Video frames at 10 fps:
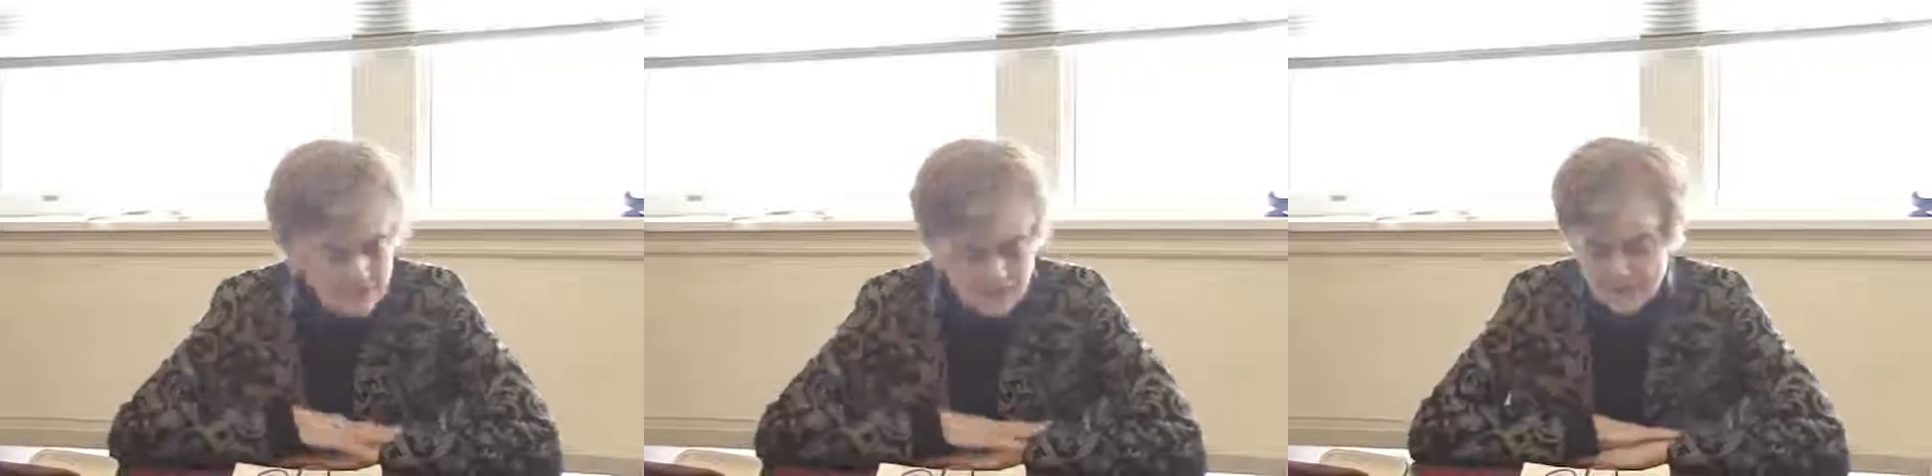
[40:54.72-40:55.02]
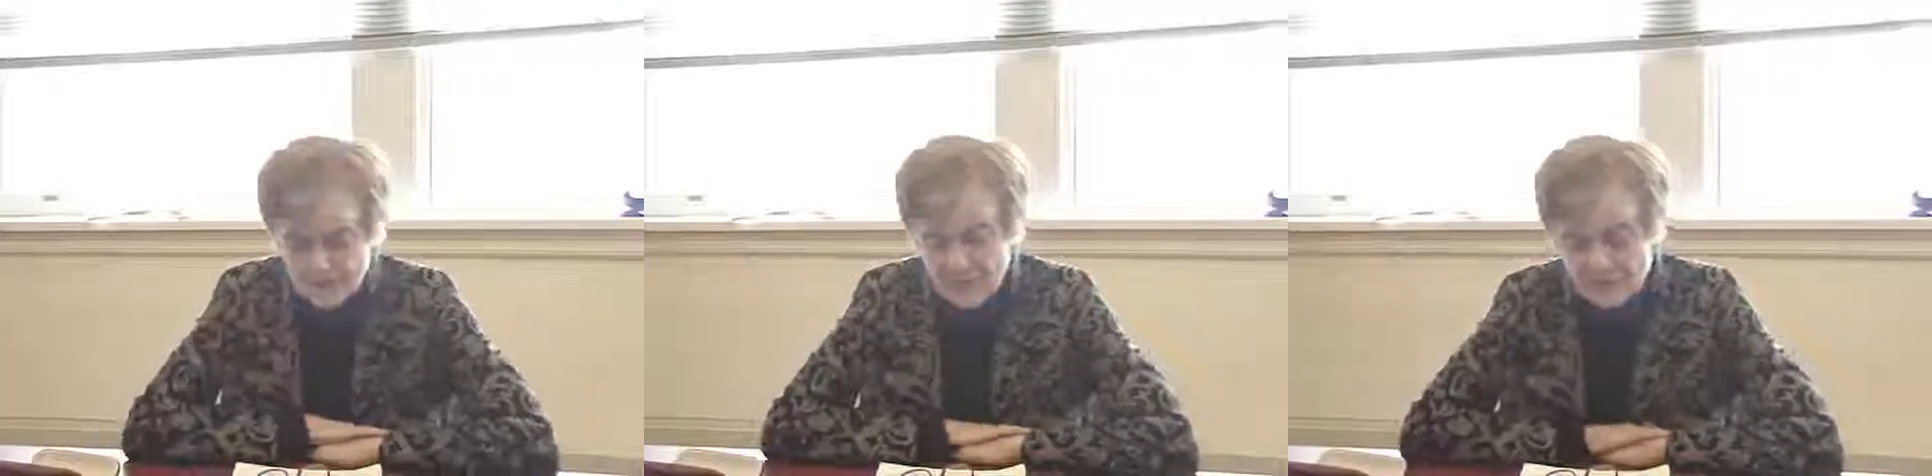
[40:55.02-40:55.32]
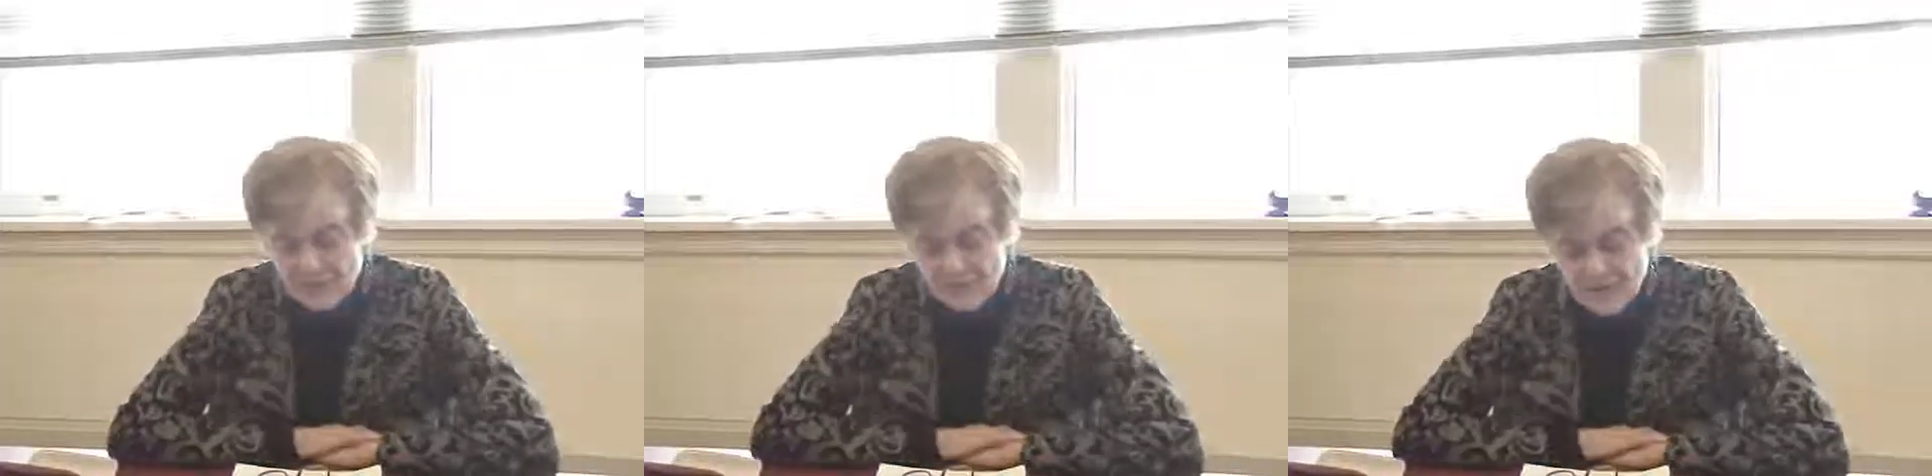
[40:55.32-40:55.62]
to their
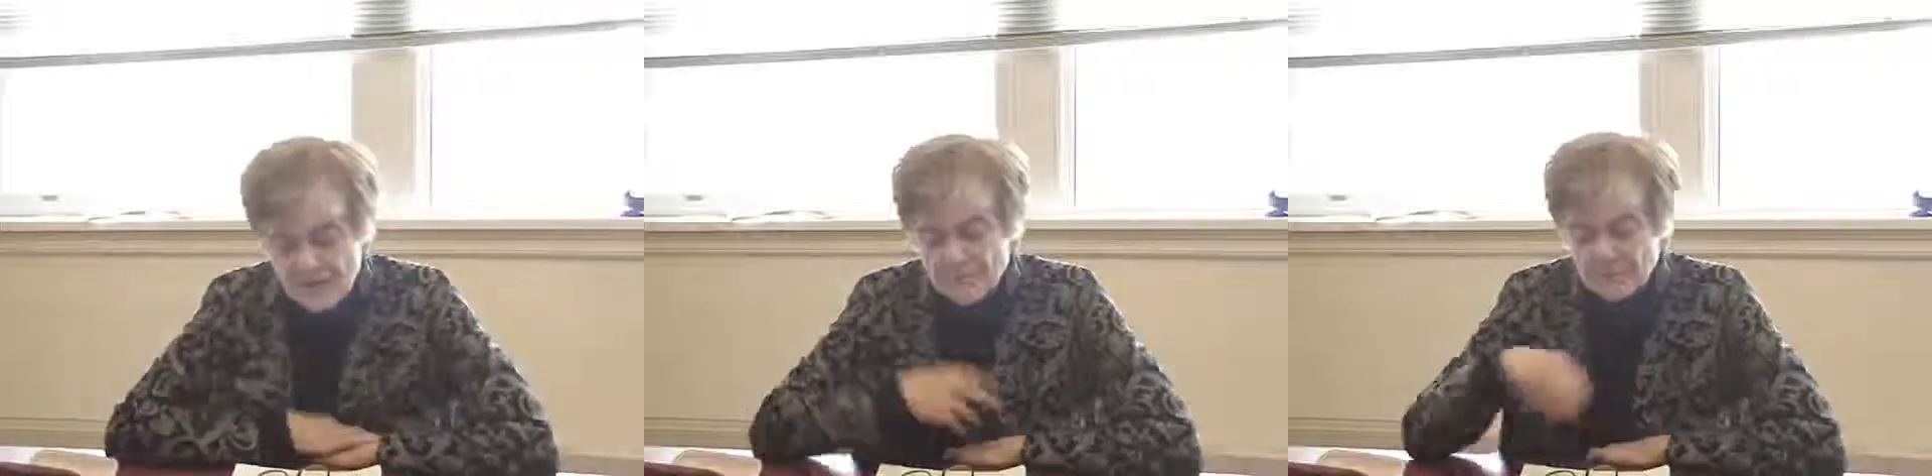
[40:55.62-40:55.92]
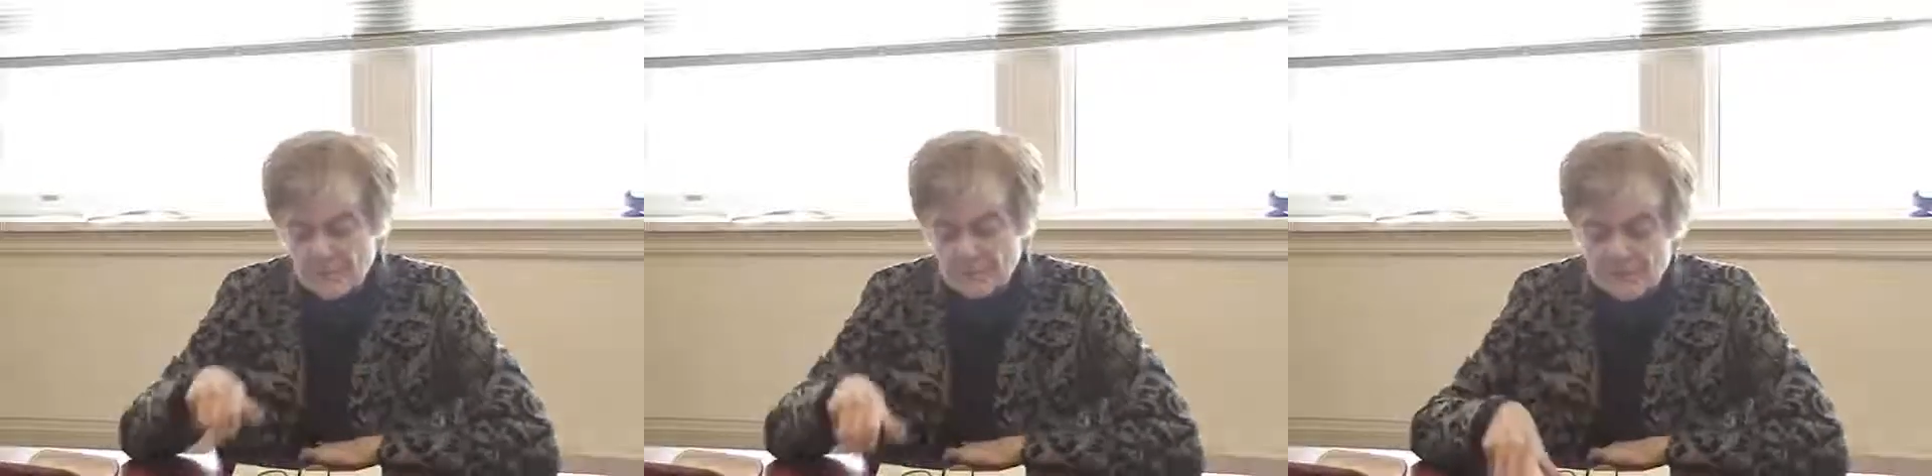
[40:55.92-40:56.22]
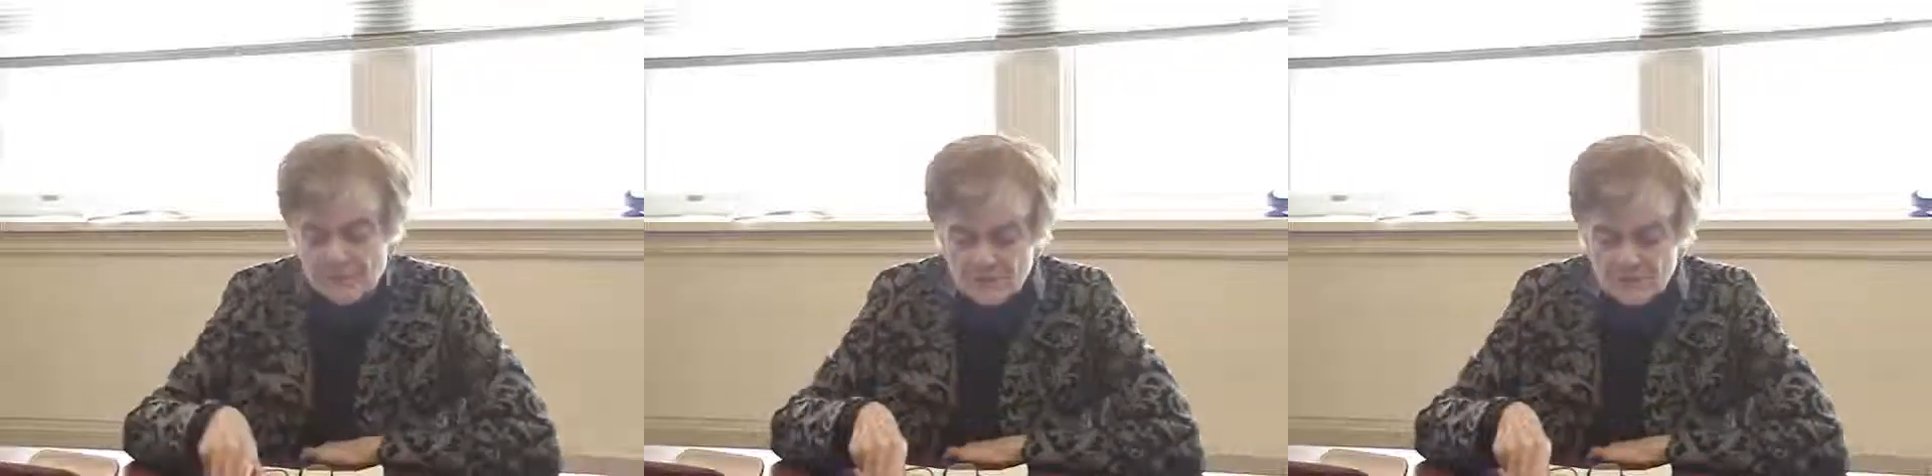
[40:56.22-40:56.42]
loss of influence.